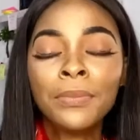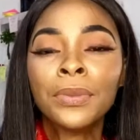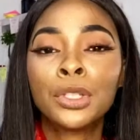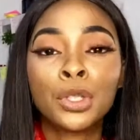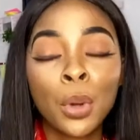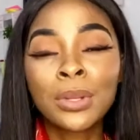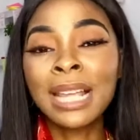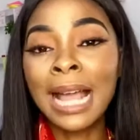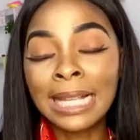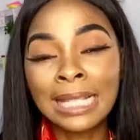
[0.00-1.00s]
Don't
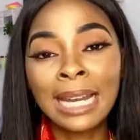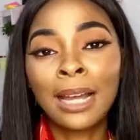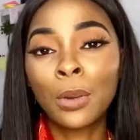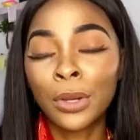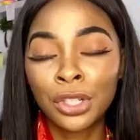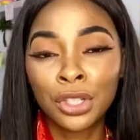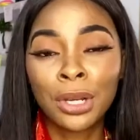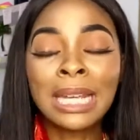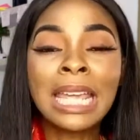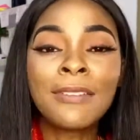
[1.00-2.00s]
answer that
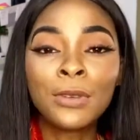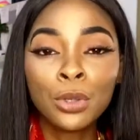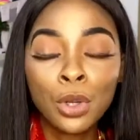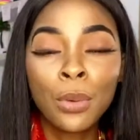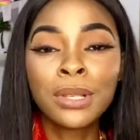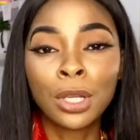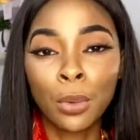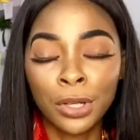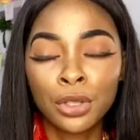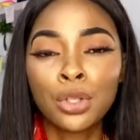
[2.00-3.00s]
question if you know it's a
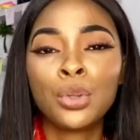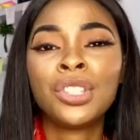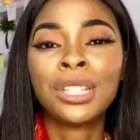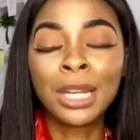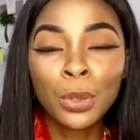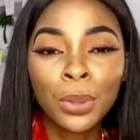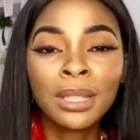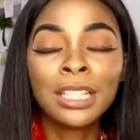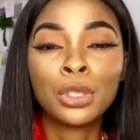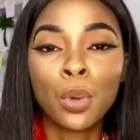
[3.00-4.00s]
question you
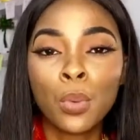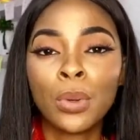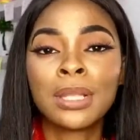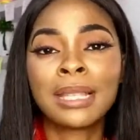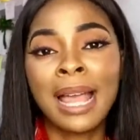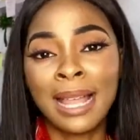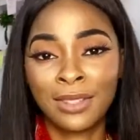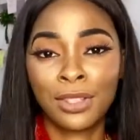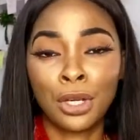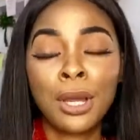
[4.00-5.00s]
genuinely don't want to
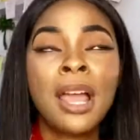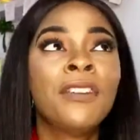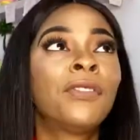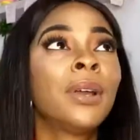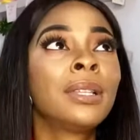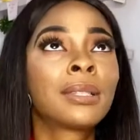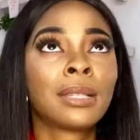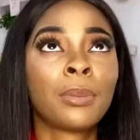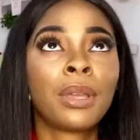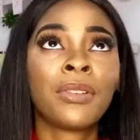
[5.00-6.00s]
answer. For instance,
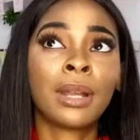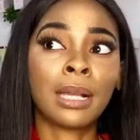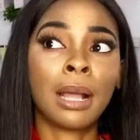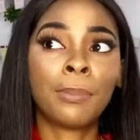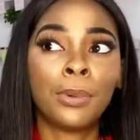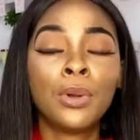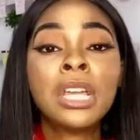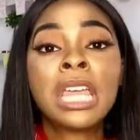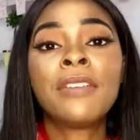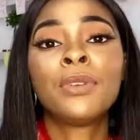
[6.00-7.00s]
let me give you an example.
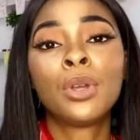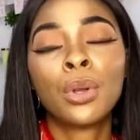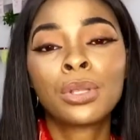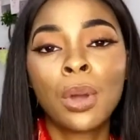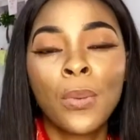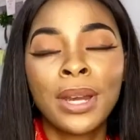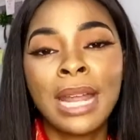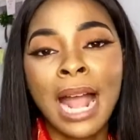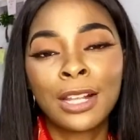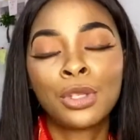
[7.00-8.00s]
If you go somewhere and they
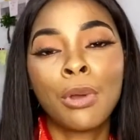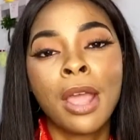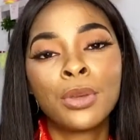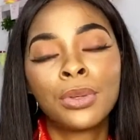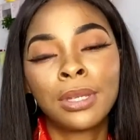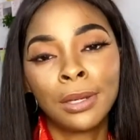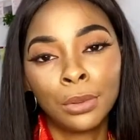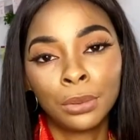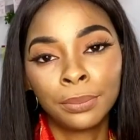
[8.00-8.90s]
ask you, are you single?